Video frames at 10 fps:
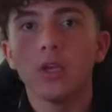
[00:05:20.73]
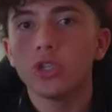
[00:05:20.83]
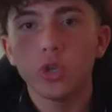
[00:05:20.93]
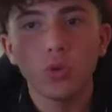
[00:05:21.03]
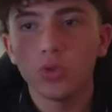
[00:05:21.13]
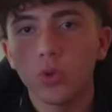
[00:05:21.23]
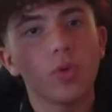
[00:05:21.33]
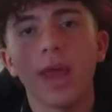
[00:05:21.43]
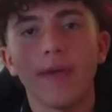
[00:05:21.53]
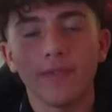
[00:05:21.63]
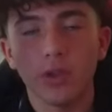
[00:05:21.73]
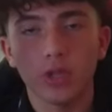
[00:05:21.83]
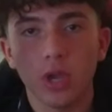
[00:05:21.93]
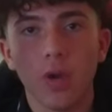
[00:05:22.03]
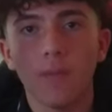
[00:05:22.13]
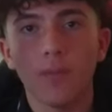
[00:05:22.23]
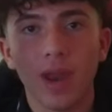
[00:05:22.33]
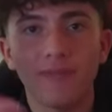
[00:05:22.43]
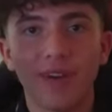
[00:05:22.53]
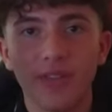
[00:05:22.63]
two and a half years ago when
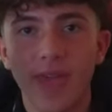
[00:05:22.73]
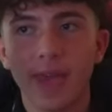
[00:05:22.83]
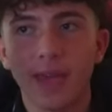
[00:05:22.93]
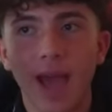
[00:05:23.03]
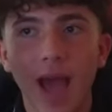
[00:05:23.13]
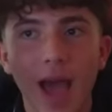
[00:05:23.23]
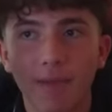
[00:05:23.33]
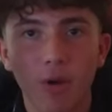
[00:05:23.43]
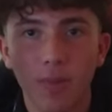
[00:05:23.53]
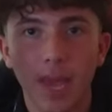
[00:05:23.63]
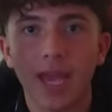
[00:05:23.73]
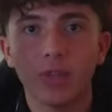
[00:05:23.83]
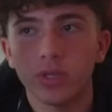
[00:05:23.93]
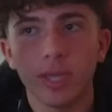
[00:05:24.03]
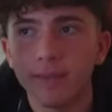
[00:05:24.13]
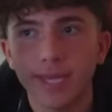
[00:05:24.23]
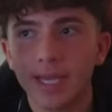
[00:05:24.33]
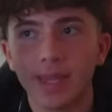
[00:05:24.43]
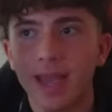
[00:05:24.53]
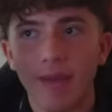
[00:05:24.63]
I found that aha moment. I do the same
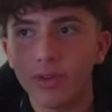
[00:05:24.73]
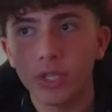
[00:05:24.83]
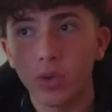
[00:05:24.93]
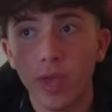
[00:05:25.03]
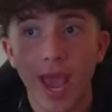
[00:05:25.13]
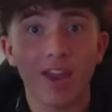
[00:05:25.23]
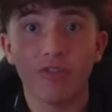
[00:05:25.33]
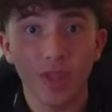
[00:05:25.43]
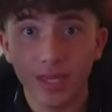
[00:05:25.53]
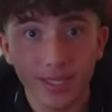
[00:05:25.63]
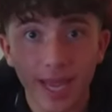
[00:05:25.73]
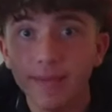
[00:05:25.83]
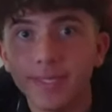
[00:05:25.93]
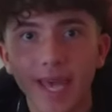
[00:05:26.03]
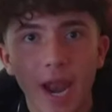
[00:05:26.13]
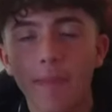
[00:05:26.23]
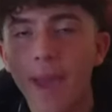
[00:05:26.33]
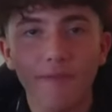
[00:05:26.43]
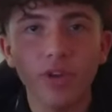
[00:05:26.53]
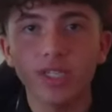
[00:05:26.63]
exact thing every single day. I trade the same setup
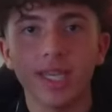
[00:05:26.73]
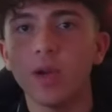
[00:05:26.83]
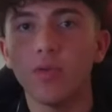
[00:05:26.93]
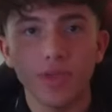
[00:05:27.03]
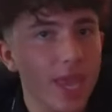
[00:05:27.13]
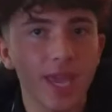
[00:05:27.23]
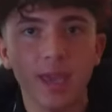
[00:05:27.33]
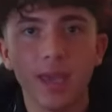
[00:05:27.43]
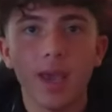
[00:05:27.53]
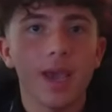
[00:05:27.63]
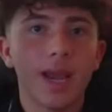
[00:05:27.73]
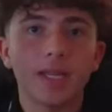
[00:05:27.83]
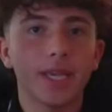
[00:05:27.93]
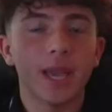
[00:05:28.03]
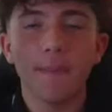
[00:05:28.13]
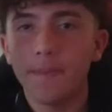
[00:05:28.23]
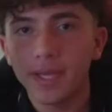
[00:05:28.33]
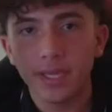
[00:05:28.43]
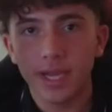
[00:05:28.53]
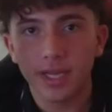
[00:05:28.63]
every single day. And it's like in
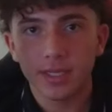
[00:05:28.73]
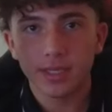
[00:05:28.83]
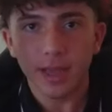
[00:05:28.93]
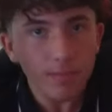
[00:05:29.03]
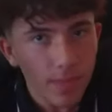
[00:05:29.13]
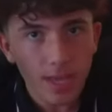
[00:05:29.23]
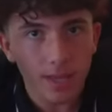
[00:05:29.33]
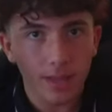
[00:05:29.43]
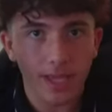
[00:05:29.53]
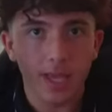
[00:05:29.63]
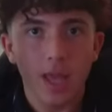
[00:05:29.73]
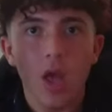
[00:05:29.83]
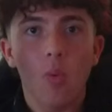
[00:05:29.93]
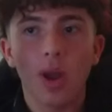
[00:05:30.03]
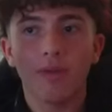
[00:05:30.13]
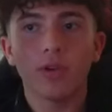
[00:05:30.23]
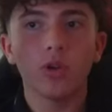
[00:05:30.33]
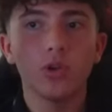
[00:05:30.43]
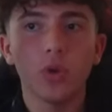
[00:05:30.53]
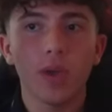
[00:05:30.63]
business, same thing. Like whatever you're
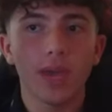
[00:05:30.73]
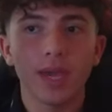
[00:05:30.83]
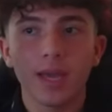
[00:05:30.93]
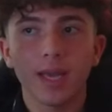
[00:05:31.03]
doing,